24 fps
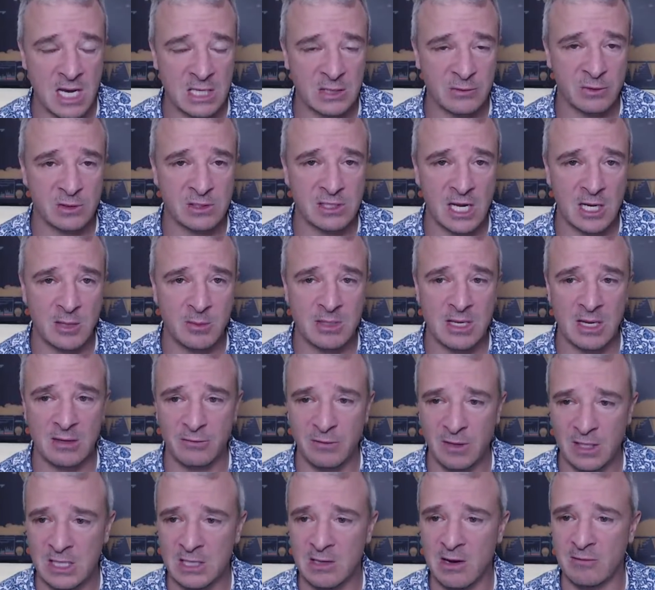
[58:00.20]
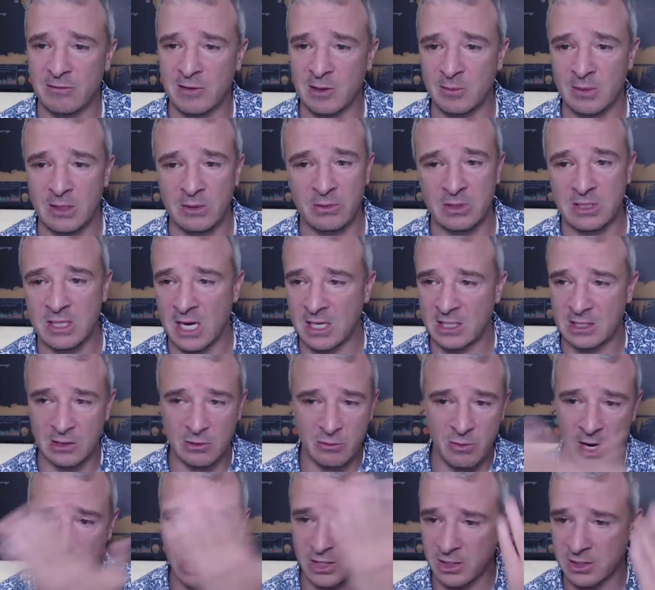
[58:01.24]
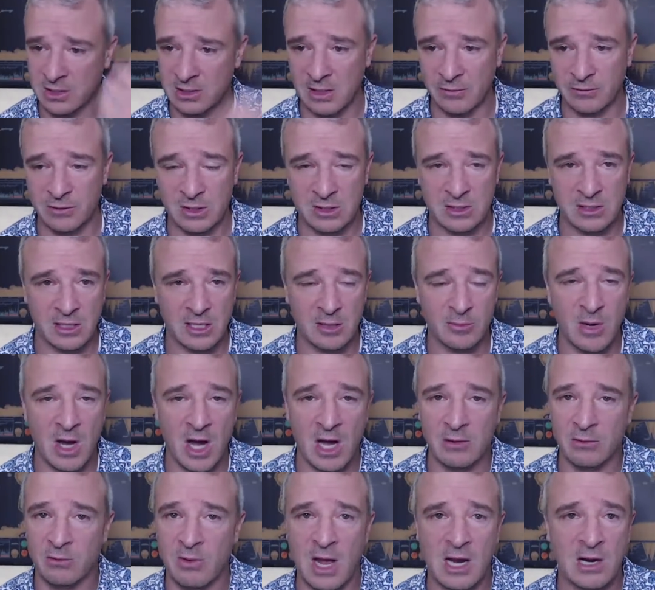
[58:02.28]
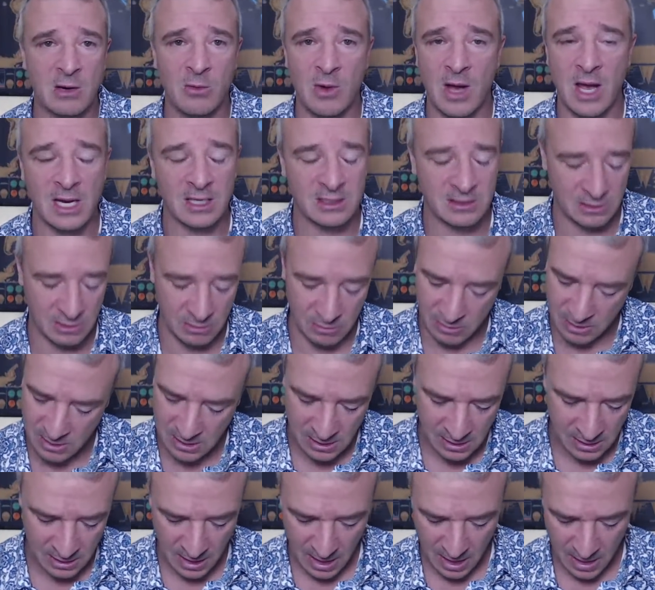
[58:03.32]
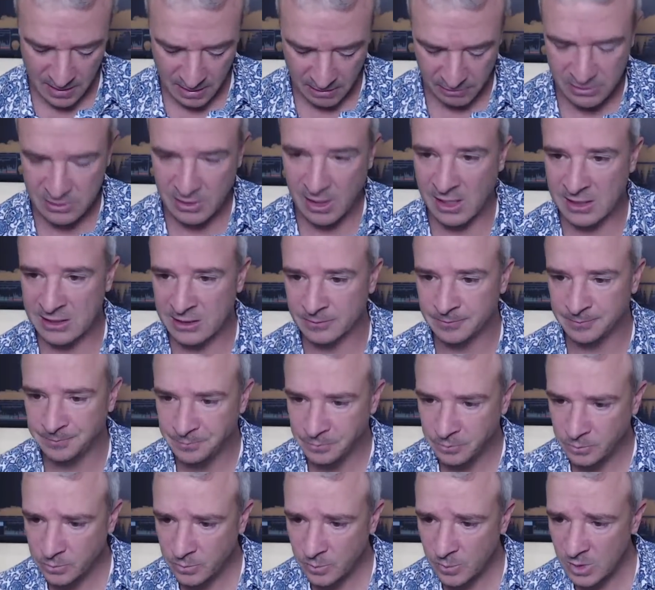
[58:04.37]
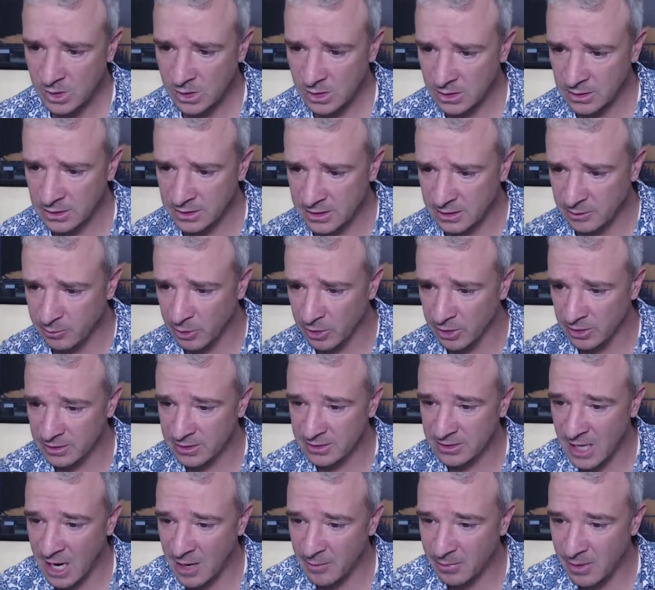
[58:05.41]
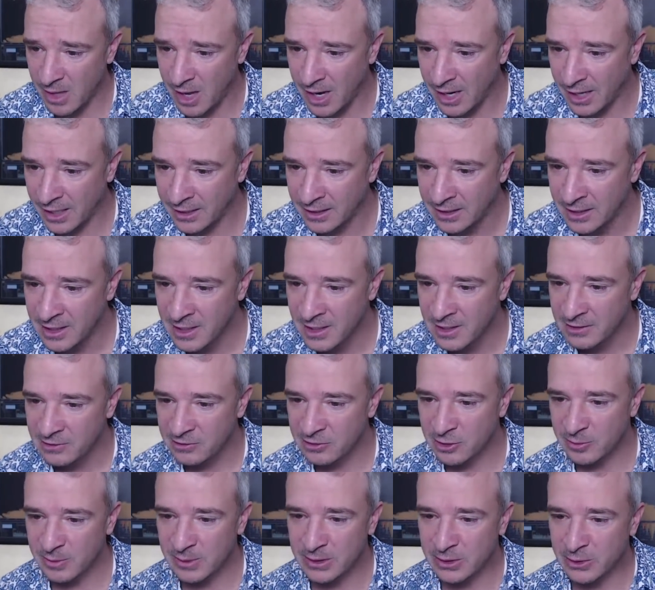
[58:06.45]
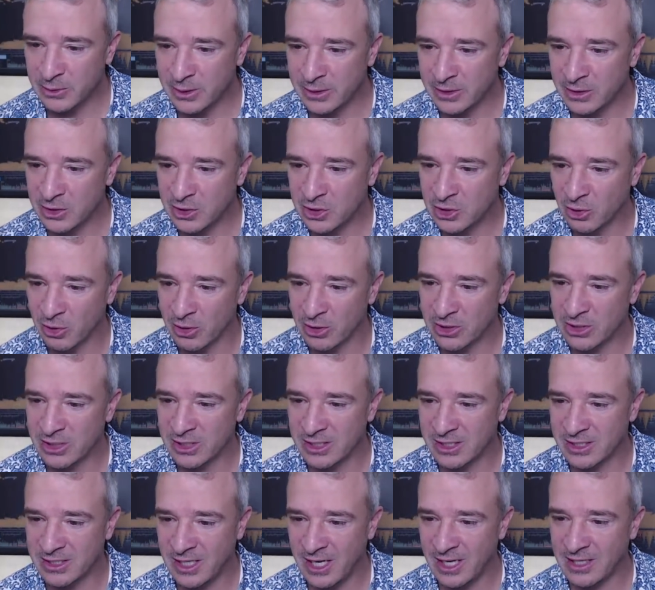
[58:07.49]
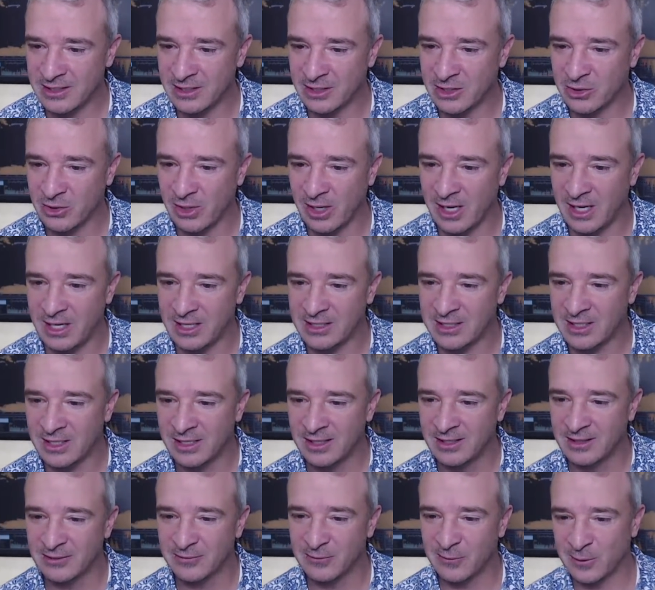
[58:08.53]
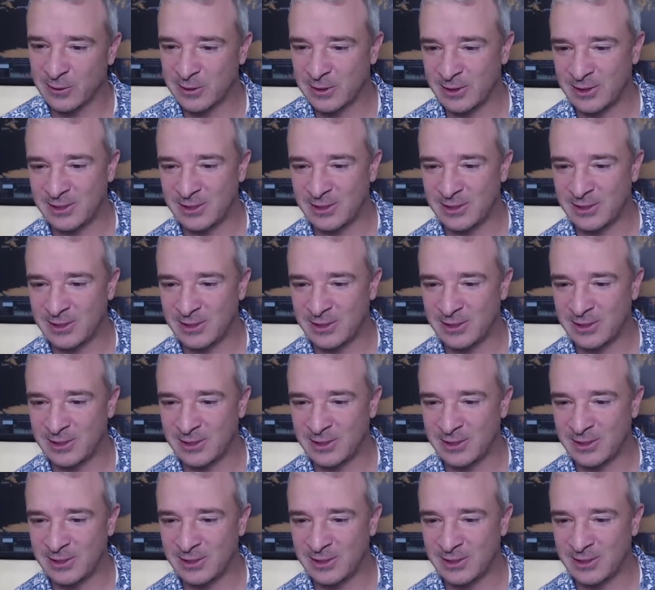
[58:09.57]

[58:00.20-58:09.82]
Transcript: for sending me that video of him. He was actually gracious enough just to come on right away. So uh, that was awesome. Let's see, Merlin, stop lying. You have been doing the George Costanza trades versus